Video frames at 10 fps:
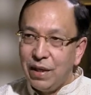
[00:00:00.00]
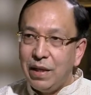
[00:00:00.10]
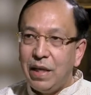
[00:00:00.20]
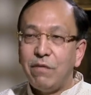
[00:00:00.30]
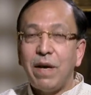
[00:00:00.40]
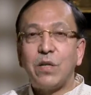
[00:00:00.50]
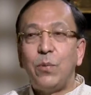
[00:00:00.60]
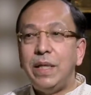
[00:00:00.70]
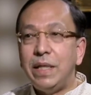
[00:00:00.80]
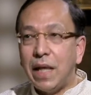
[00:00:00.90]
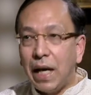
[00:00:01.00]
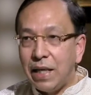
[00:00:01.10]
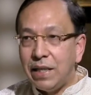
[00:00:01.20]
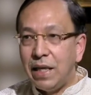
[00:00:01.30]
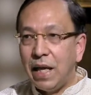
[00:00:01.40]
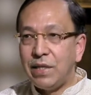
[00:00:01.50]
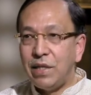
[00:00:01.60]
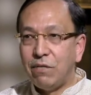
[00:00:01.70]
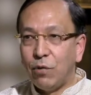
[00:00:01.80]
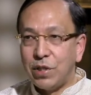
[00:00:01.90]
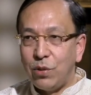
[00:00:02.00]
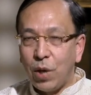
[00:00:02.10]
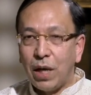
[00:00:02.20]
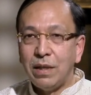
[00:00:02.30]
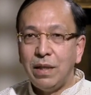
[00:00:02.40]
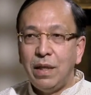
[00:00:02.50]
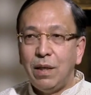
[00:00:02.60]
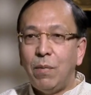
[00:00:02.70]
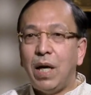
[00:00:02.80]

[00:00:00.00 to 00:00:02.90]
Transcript: Mm-hmm. In fact, when he died in 1941, mm-hmm.